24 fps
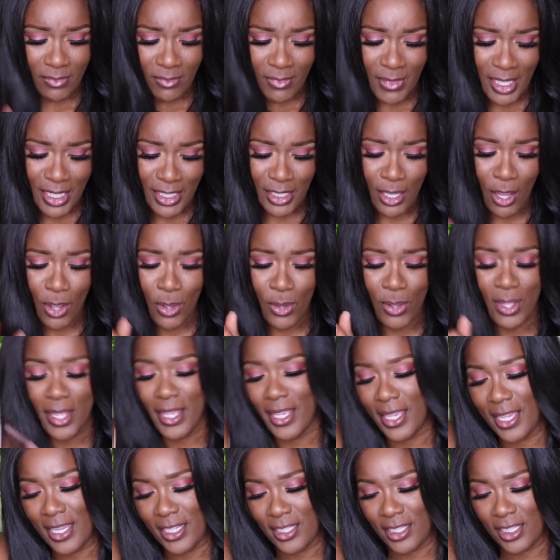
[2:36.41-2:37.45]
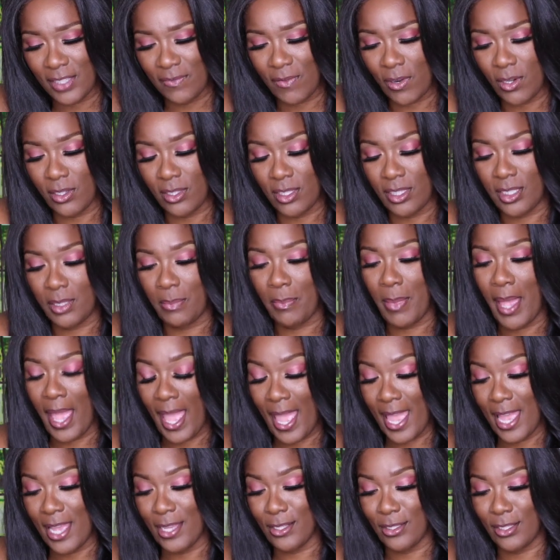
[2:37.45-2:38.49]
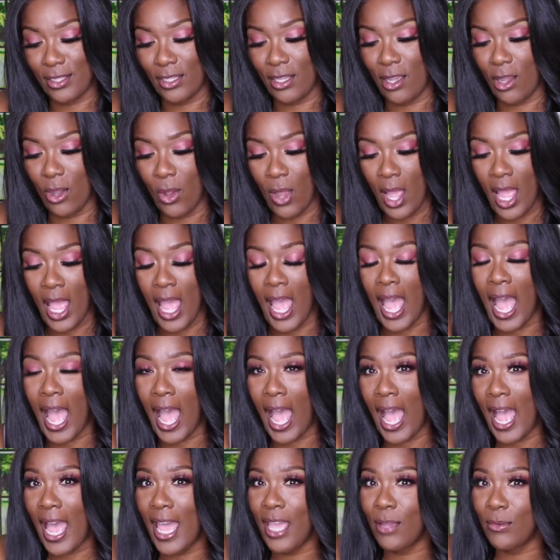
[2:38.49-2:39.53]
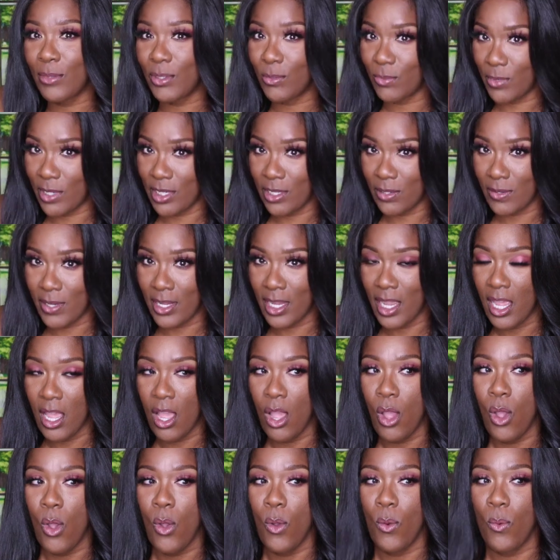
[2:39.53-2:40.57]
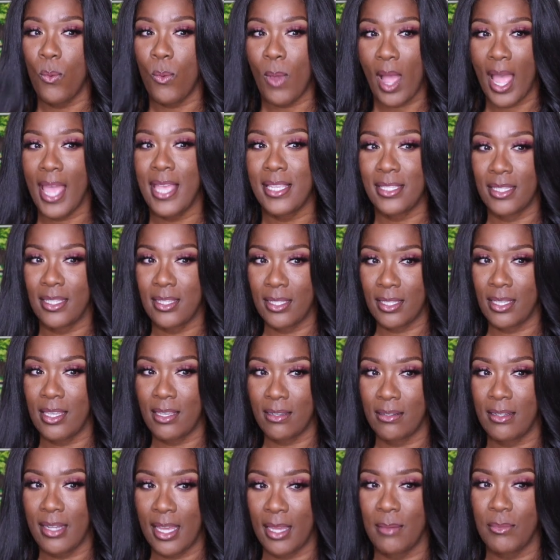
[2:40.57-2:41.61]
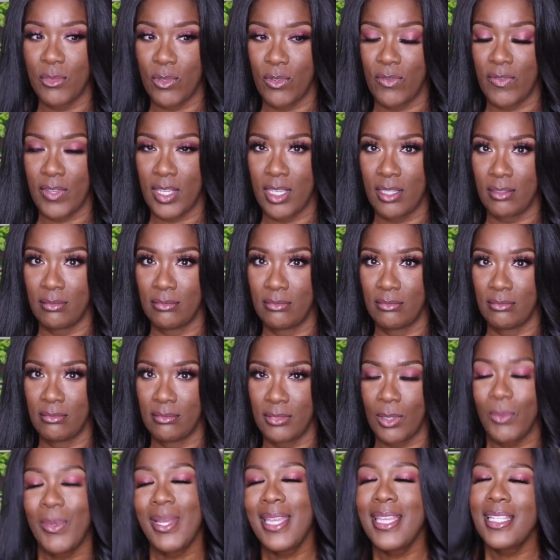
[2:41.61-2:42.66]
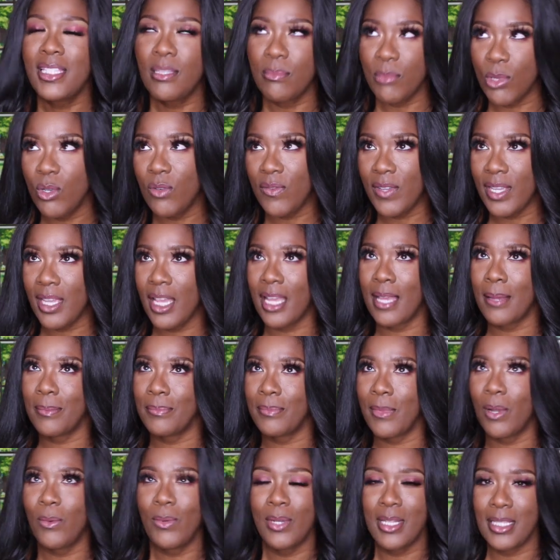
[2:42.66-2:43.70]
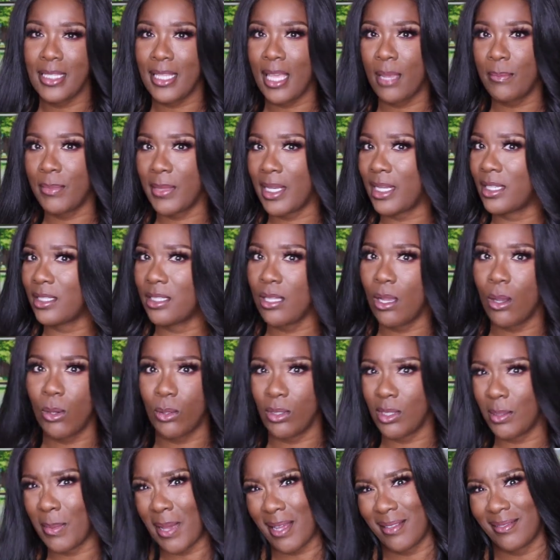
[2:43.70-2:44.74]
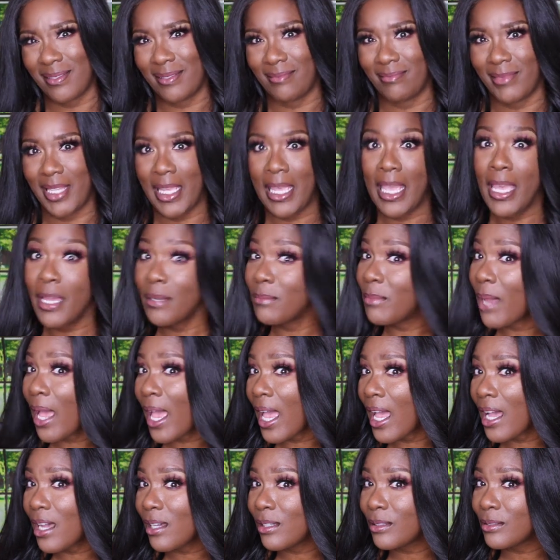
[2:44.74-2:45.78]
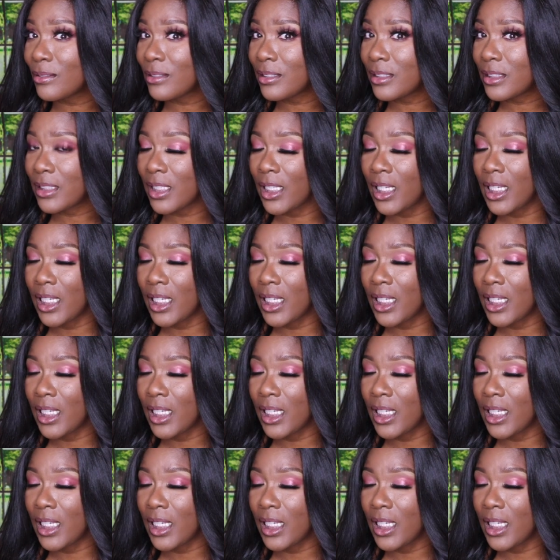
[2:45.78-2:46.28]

so inches versus pounds. So I was wondering, why is the scale not moving? Well, it's moving. I, I want to say I'm at a total about 10 pounds